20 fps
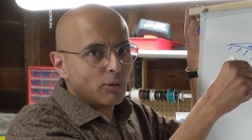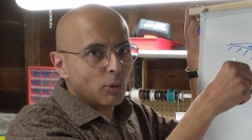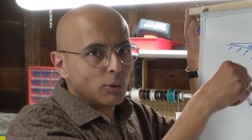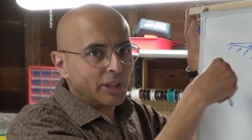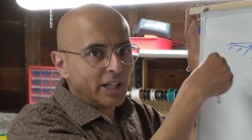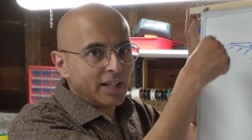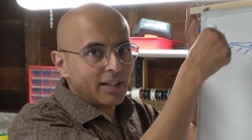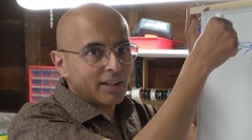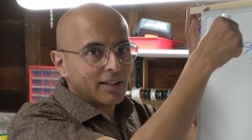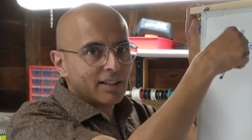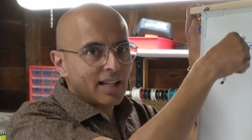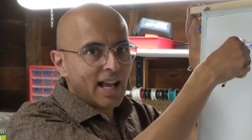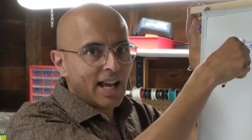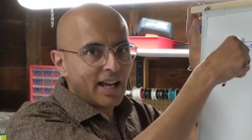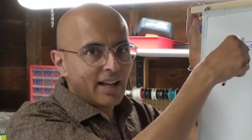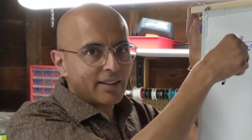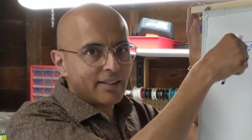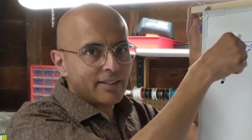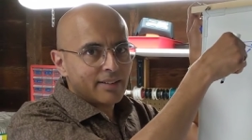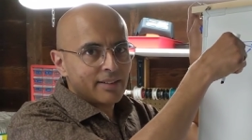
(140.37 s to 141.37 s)
holding a
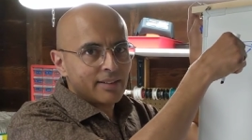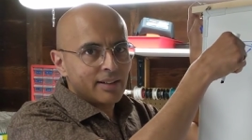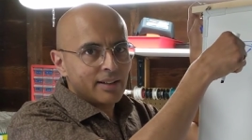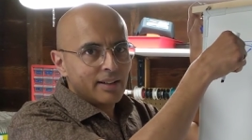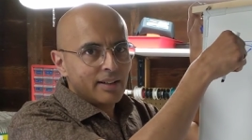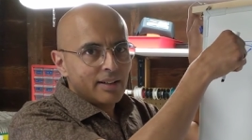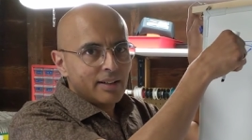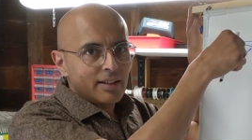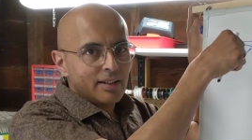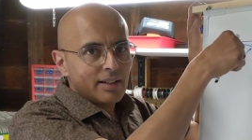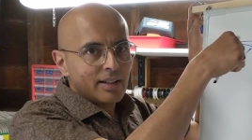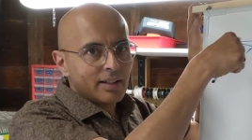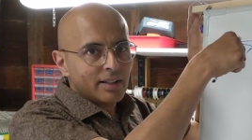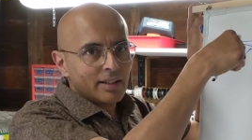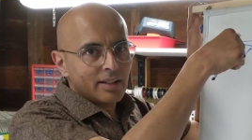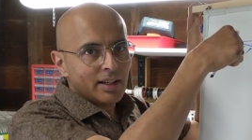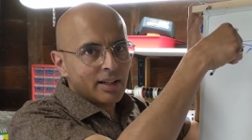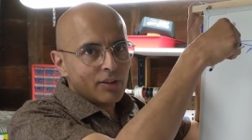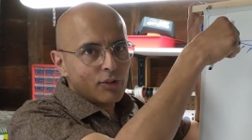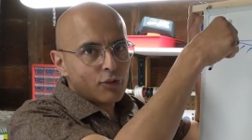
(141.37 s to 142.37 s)
glass
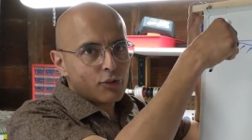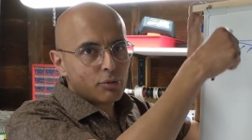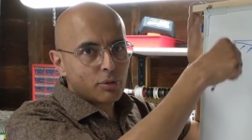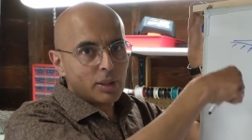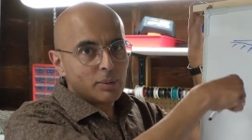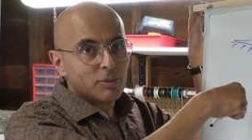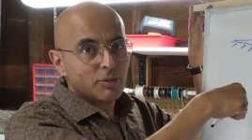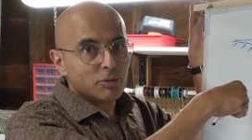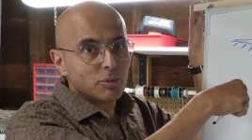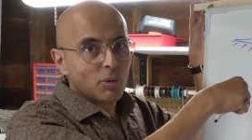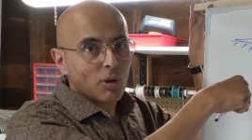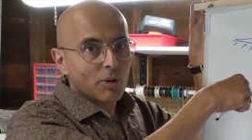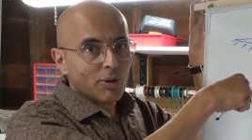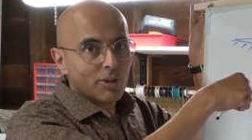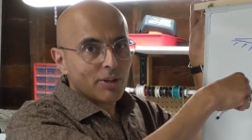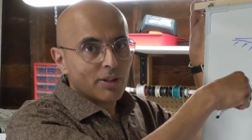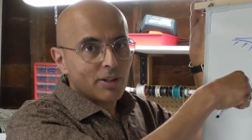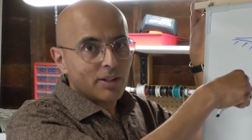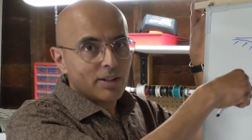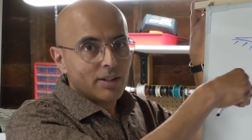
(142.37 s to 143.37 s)
in a stream of
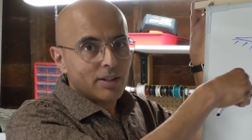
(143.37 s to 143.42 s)
water,